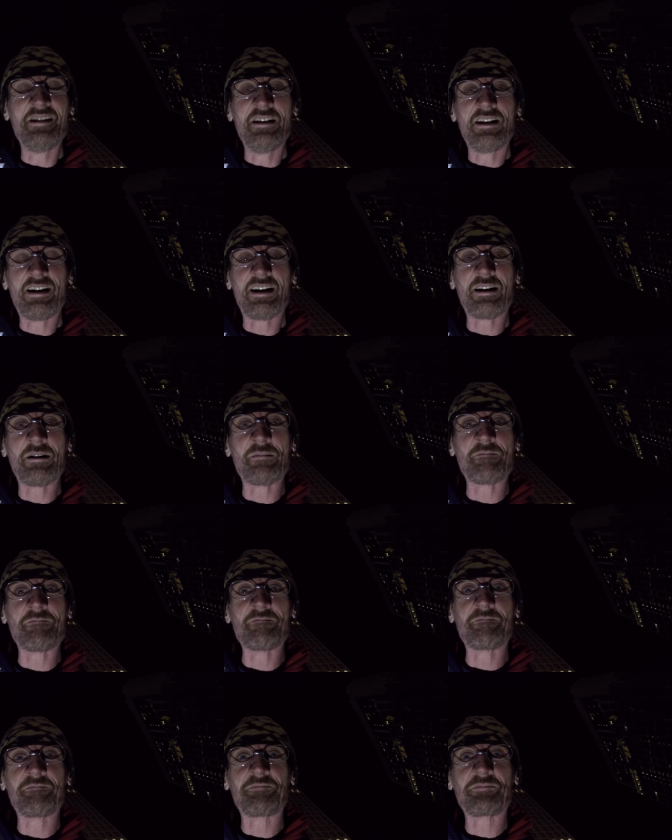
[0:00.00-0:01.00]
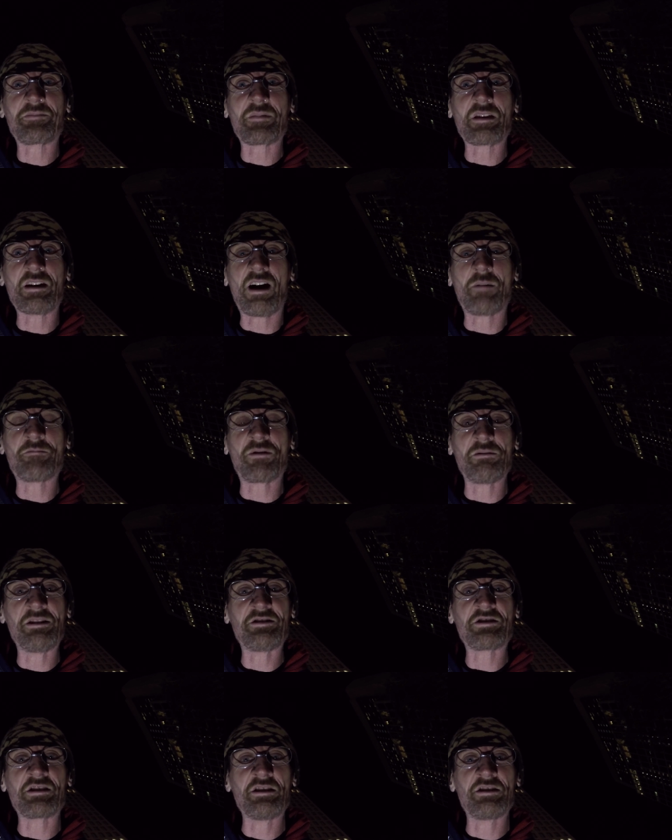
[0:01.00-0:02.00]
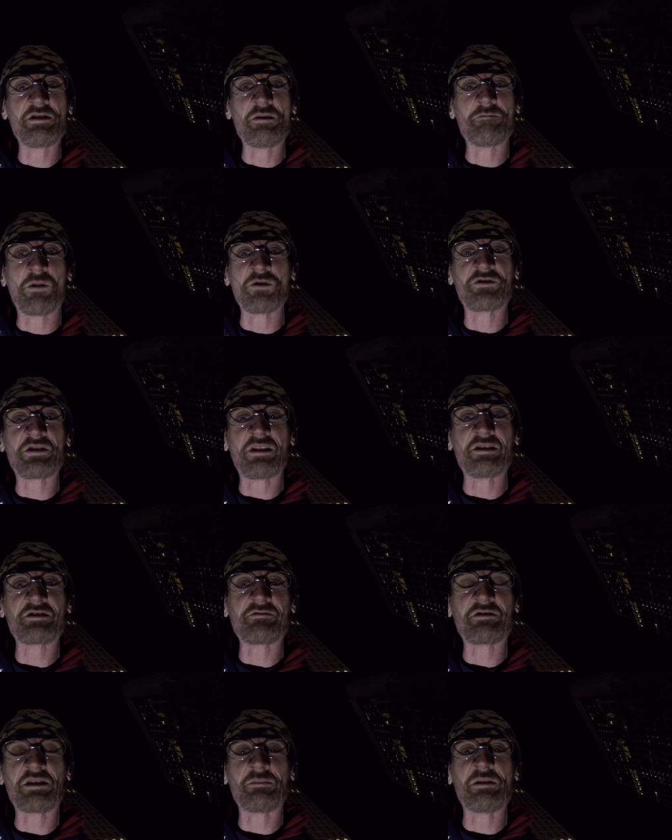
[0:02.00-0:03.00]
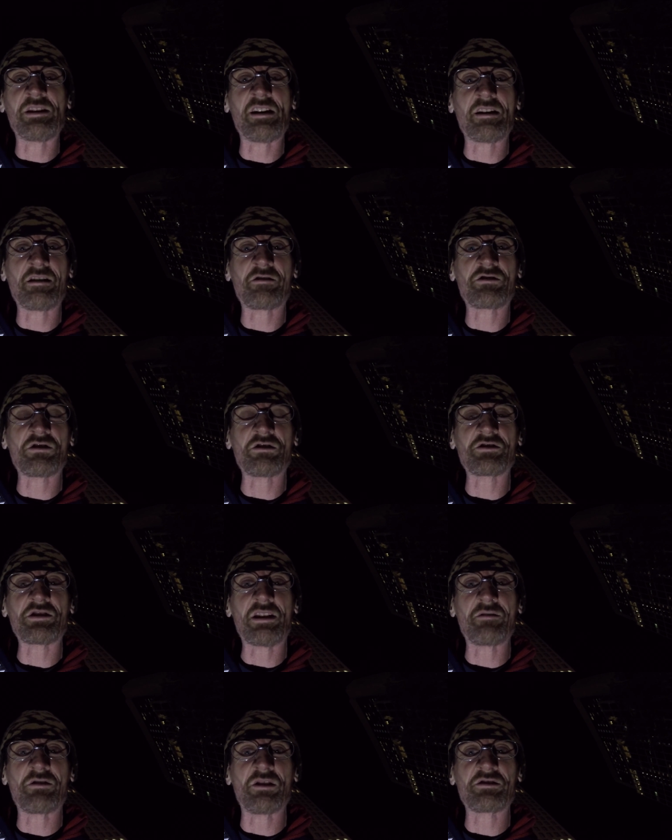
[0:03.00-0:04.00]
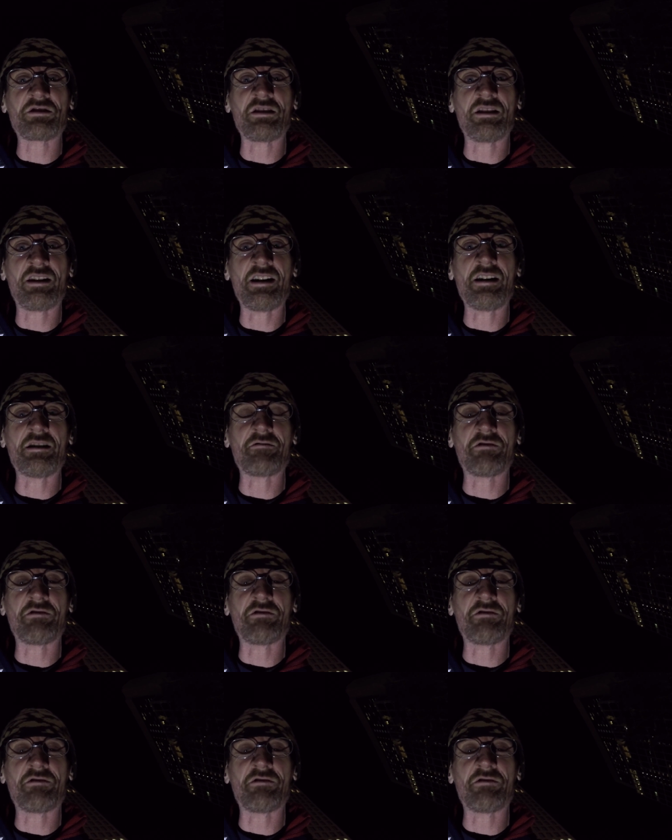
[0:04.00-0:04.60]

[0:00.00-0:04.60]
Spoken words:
I'm probably just going to do a montage of some of the other shots that I've got tonight,